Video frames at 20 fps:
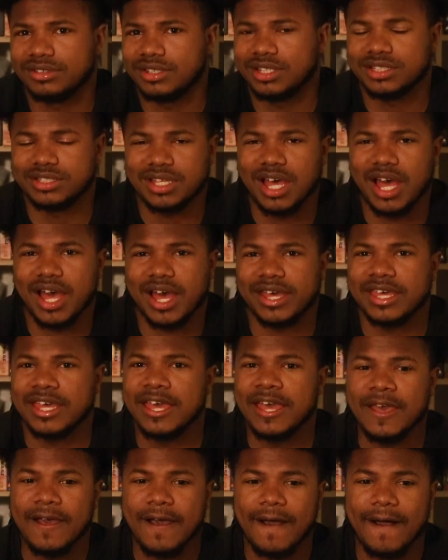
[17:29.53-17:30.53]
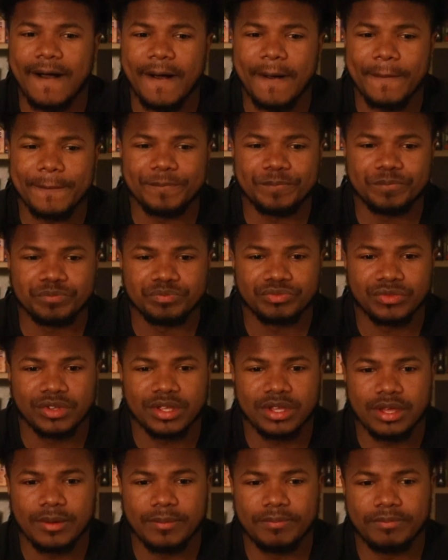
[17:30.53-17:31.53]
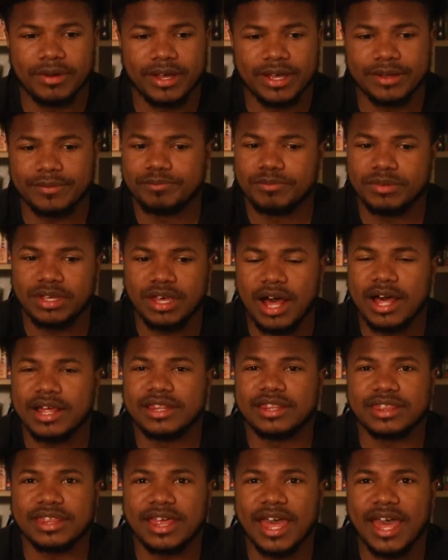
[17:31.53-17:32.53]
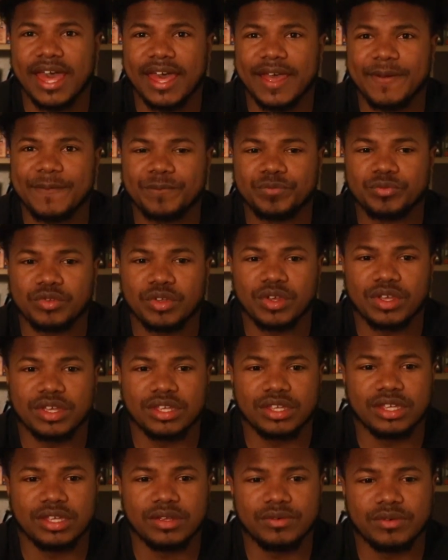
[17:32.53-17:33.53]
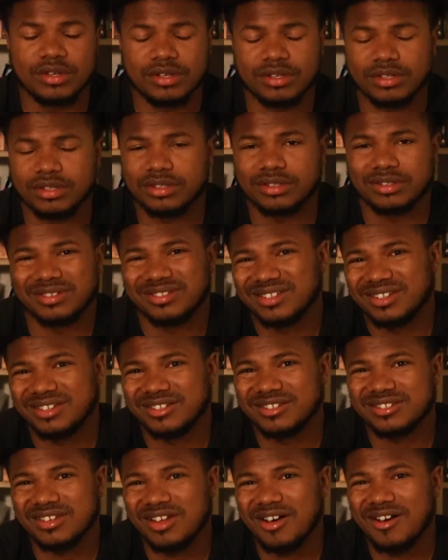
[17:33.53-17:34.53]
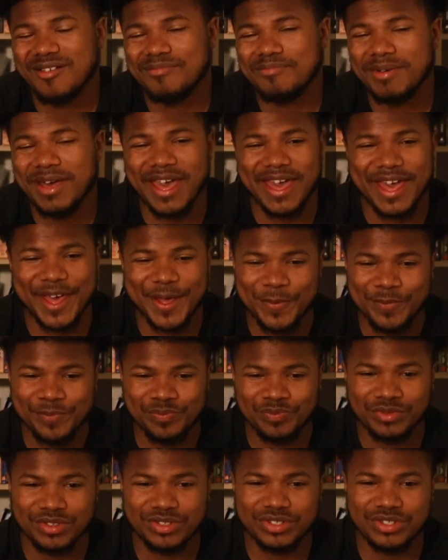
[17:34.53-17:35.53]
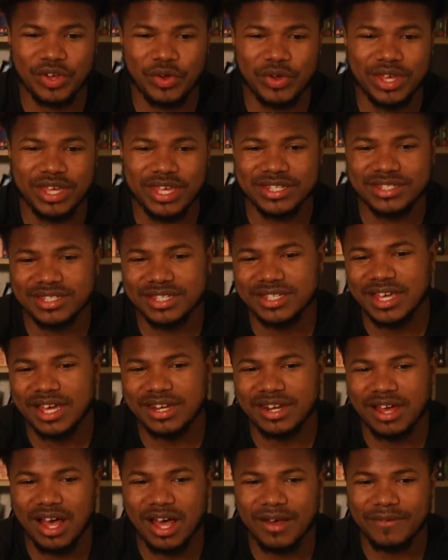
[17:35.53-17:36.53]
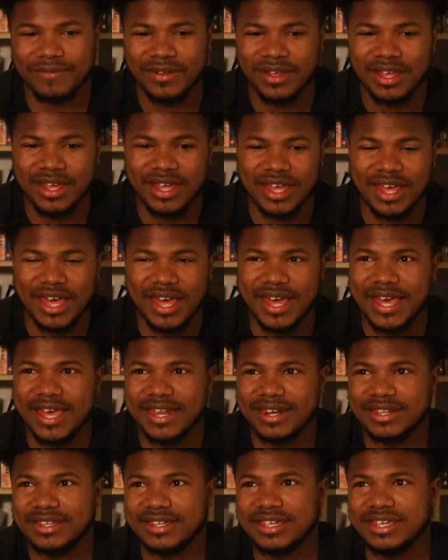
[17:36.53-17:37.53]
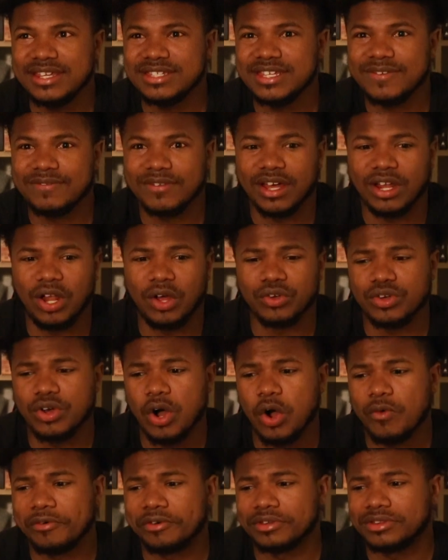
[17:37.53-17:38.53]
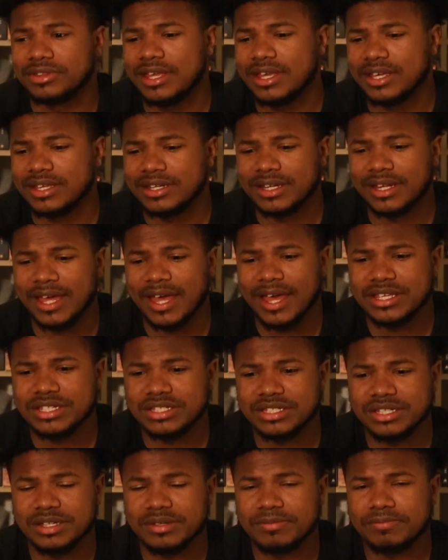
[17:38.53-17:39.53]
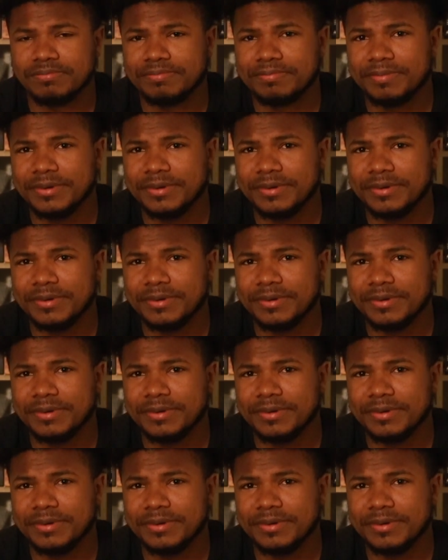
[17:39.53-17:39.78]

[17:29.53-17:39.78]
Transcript: This guy. But beyond that, it's all bad. So he gets the gun off, and he's even like, "Oh, you're overthinking it, Angela."